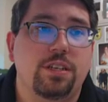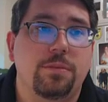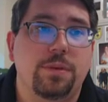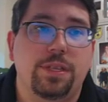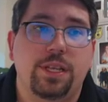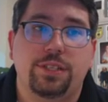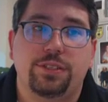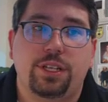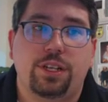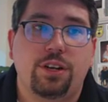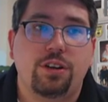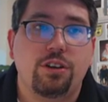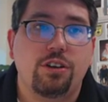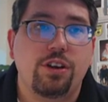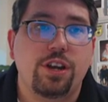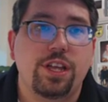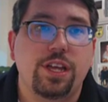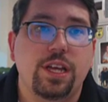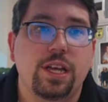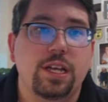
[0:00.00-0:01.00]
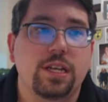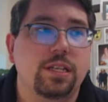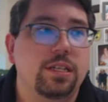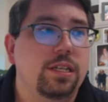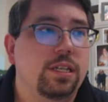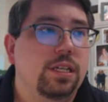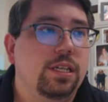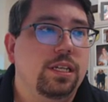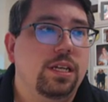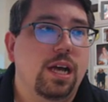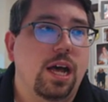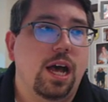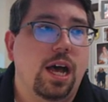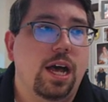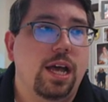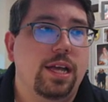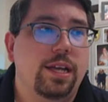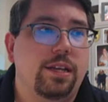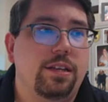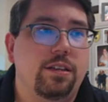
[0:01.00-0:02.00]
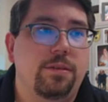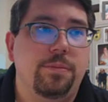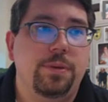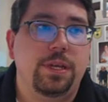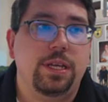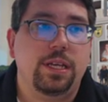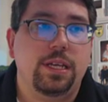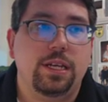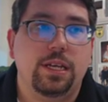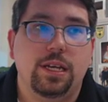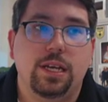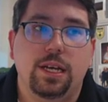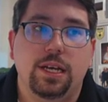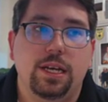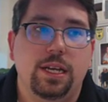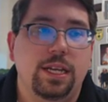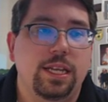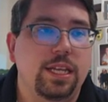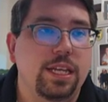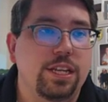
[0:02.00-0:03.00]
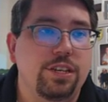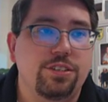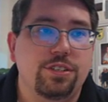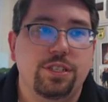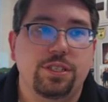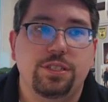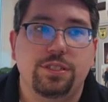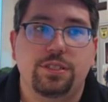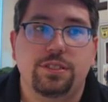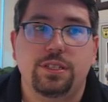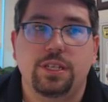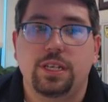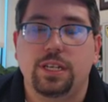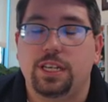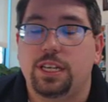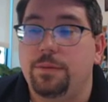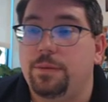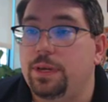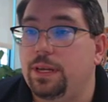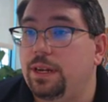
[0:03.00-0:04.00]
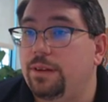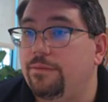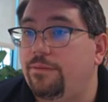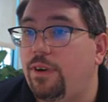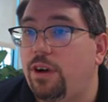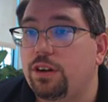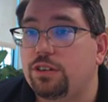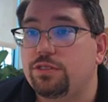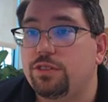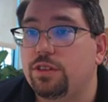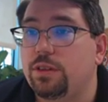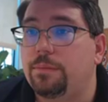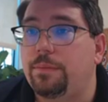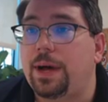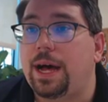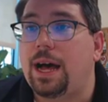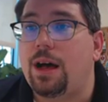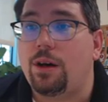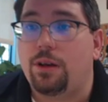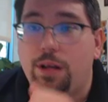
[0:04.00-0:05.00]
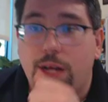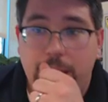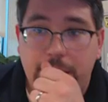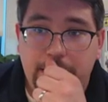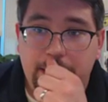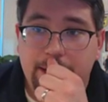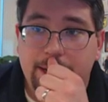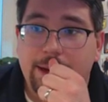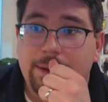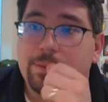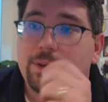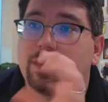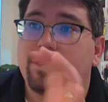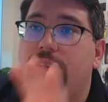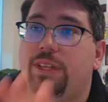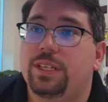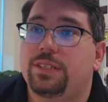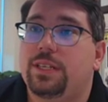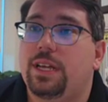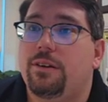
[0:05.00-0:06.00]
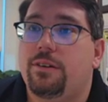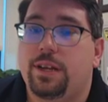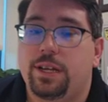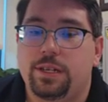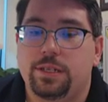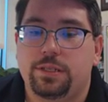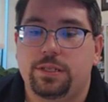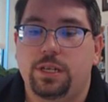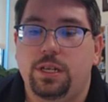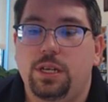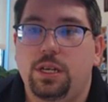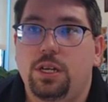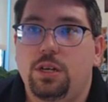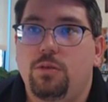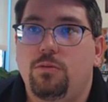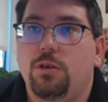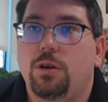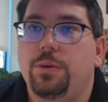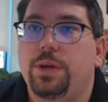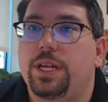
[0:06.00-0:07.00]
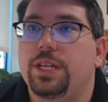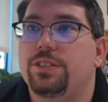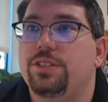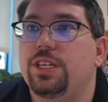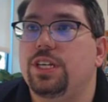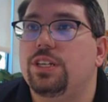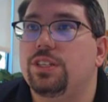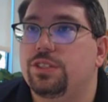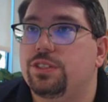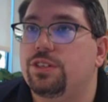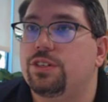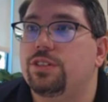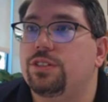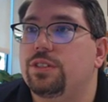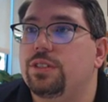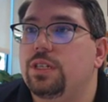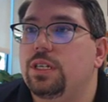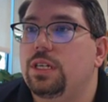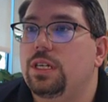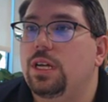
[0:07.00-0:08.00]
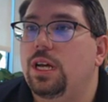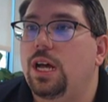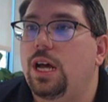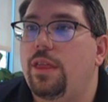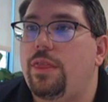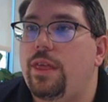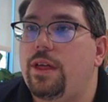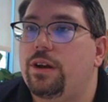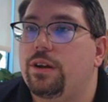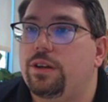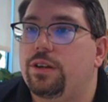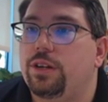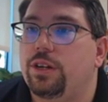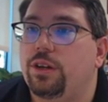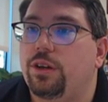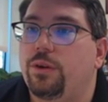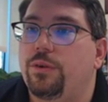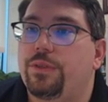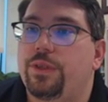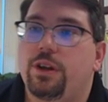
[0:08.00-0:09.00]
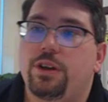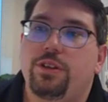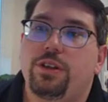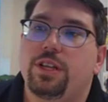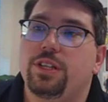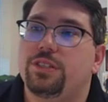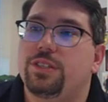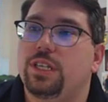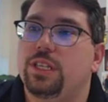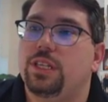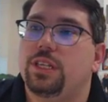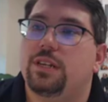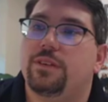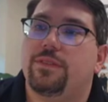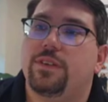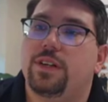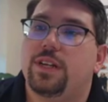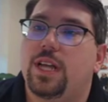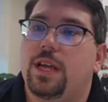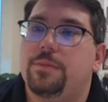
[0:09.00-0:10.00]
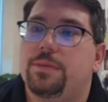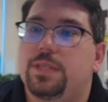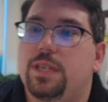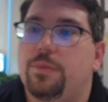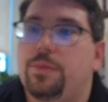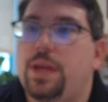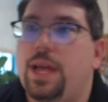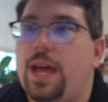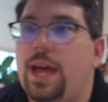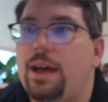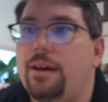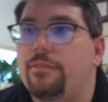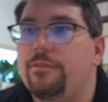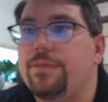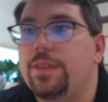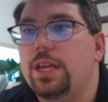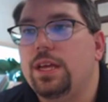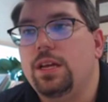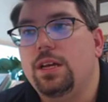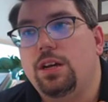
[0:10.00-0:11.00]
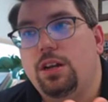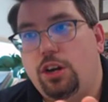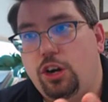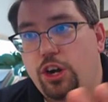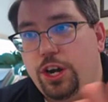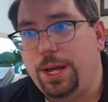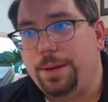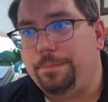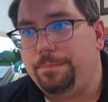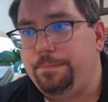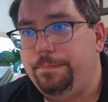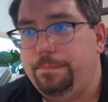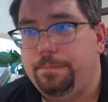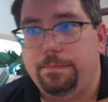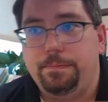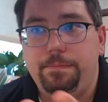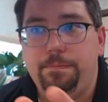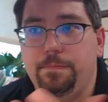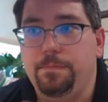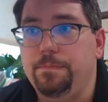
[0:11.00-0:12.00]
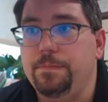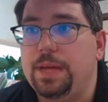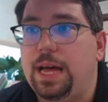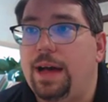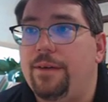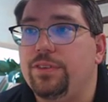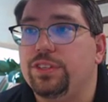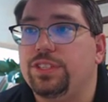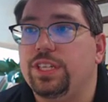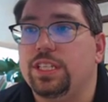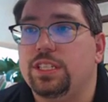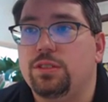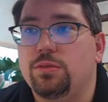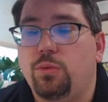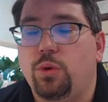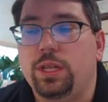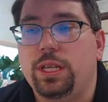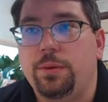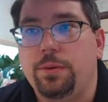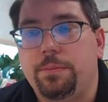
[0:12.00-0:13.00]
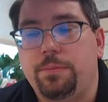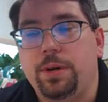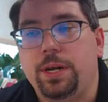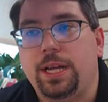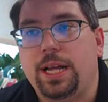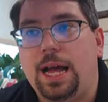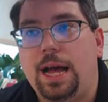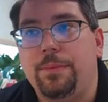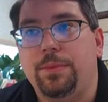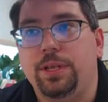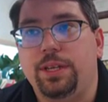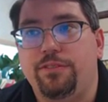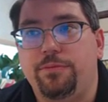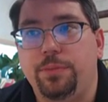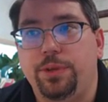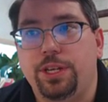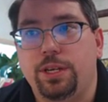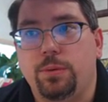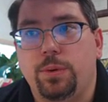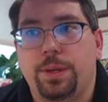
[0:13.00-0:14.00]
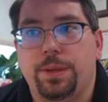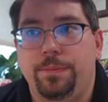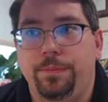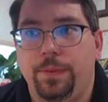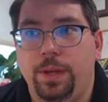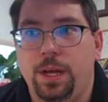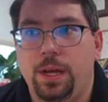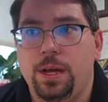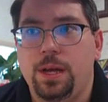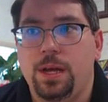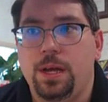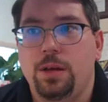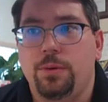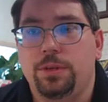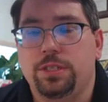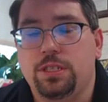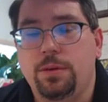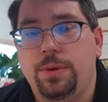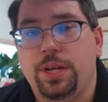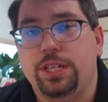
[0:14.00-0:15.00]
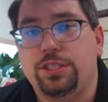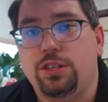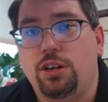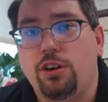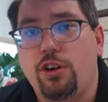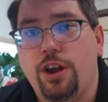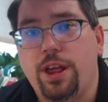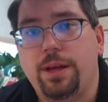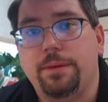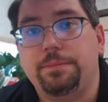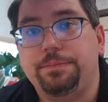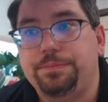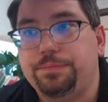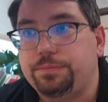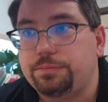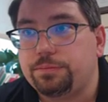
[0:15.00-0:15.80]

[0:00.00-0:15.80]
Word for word: could be things like hernia, uh, it could be uh, adhesions, it could be an infarction of the bowel, any number of these areas where we can see concerns um, that are going to go there. And you can see the different types that we have. Hernia, obviously, is the one that we're pretty commonly familiar with. When someone gets a hernia,